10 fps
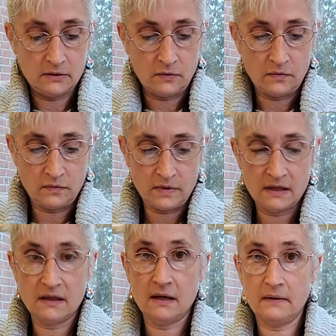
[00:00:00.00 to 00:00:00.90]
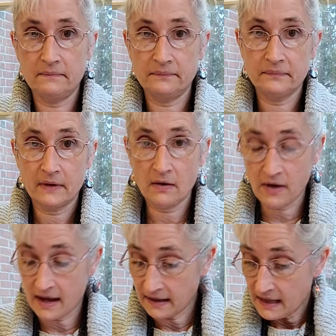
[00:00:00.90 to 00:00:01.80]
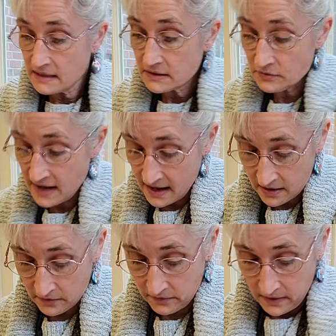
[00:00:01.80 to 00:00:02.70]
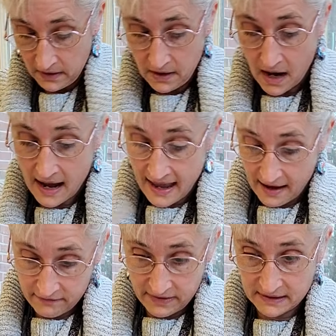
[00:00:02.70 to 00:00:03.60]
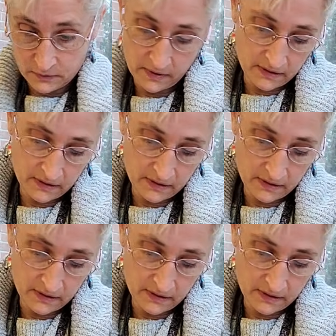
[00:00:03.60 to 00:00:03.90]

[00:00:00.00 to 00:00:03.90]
Right there. Okay, so now I have this one.